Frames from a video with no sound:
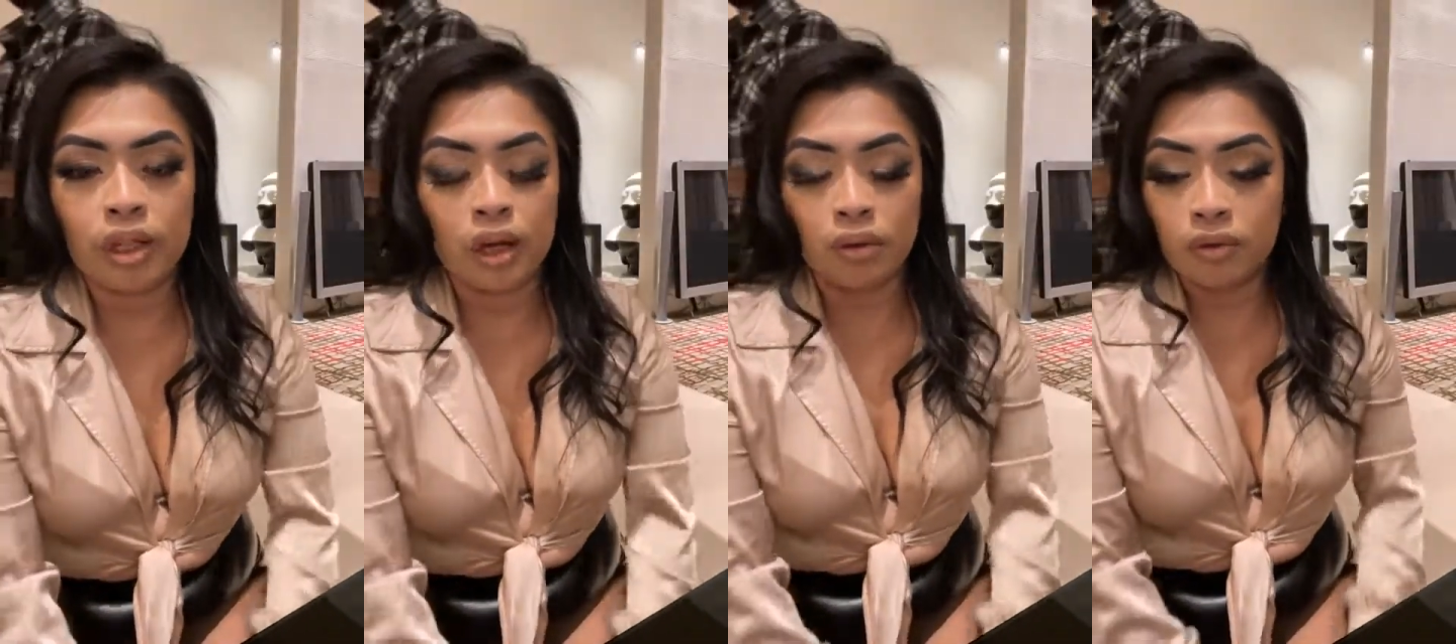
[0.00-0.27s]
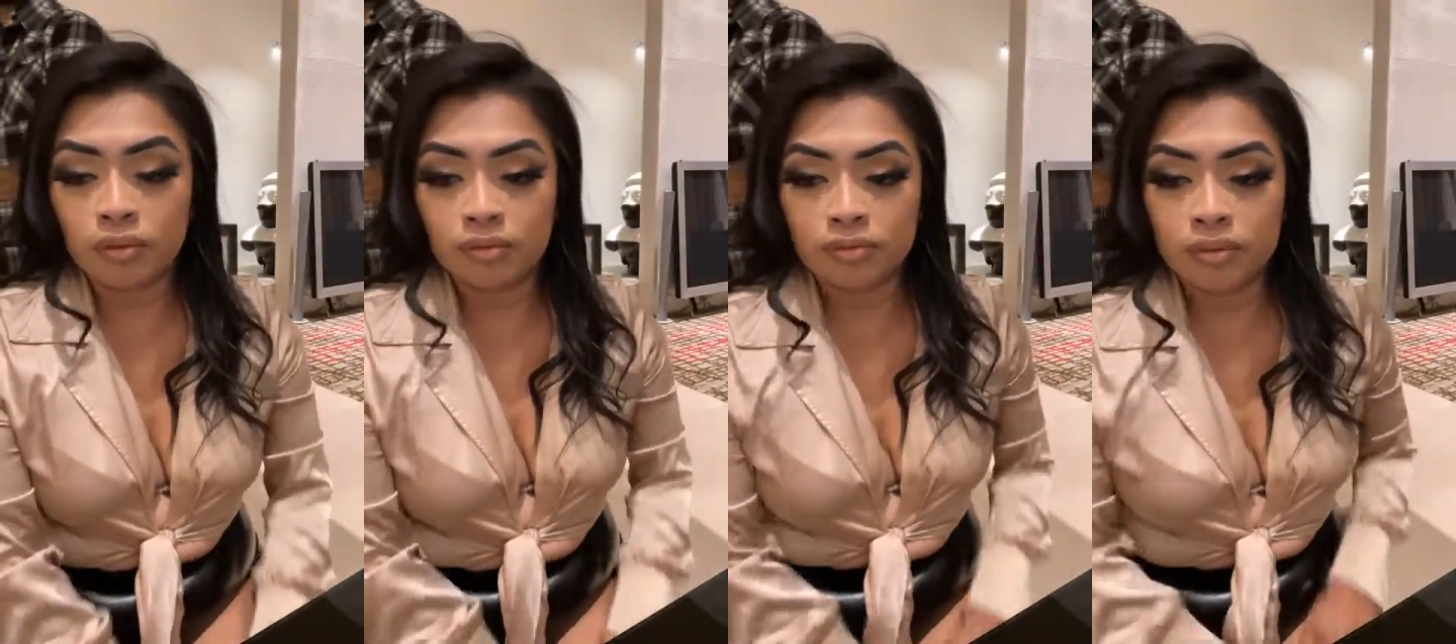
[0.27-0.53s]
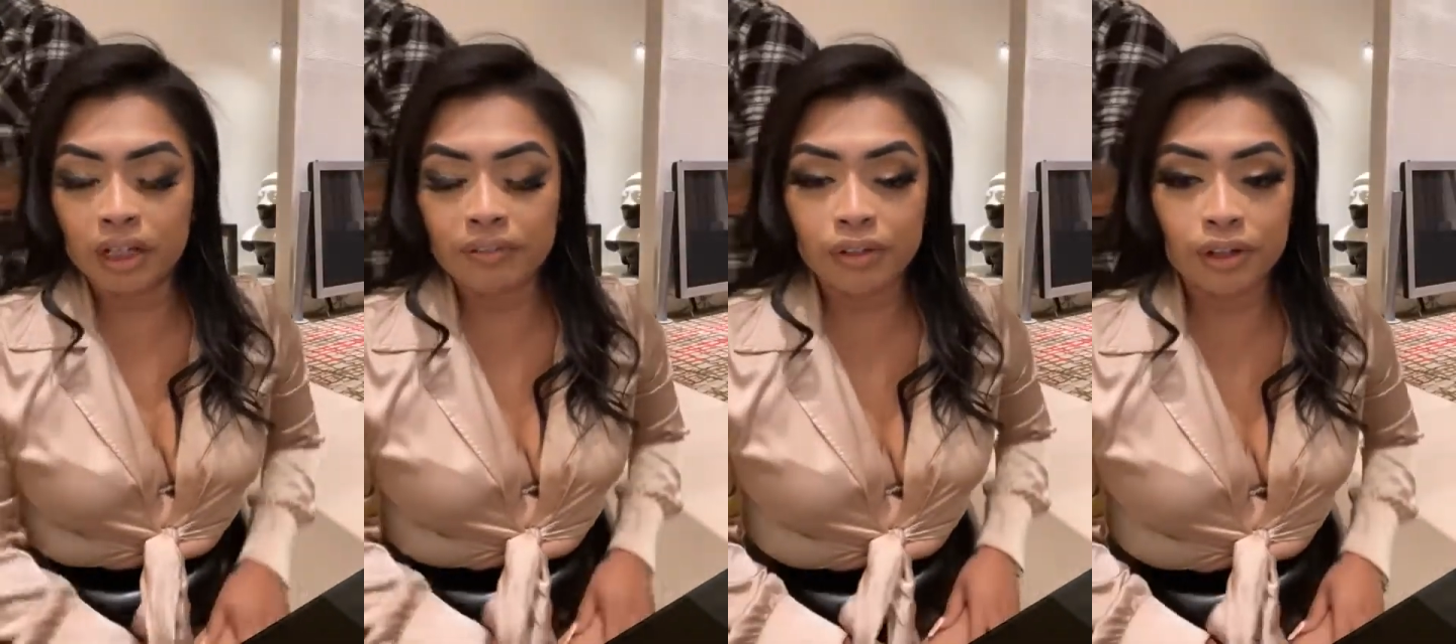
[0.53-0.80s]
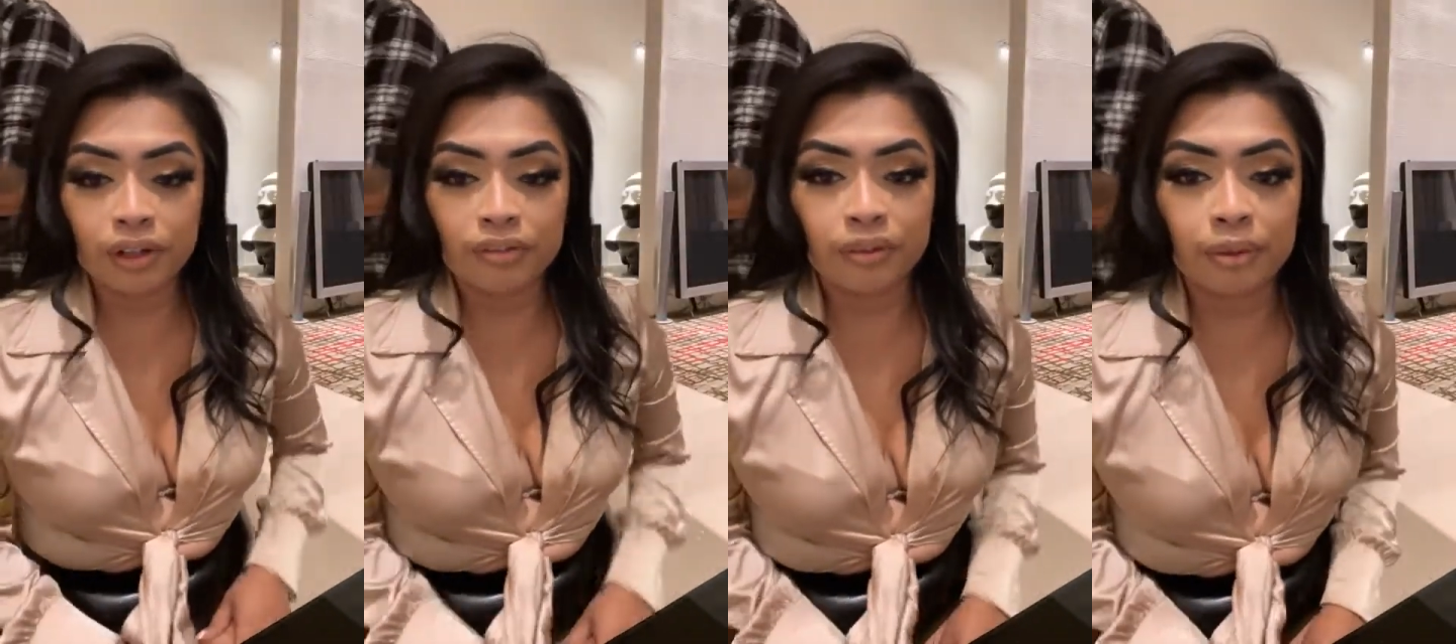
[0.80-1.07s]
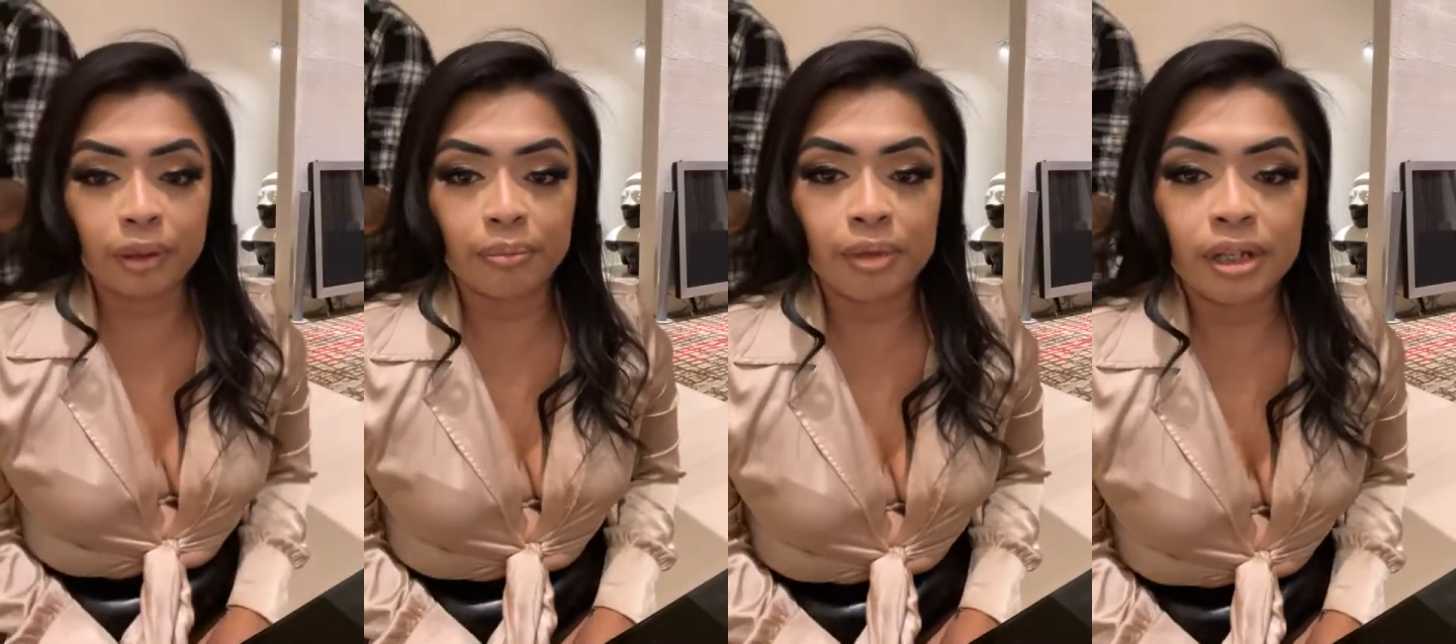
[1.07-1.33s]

no, never heard from them.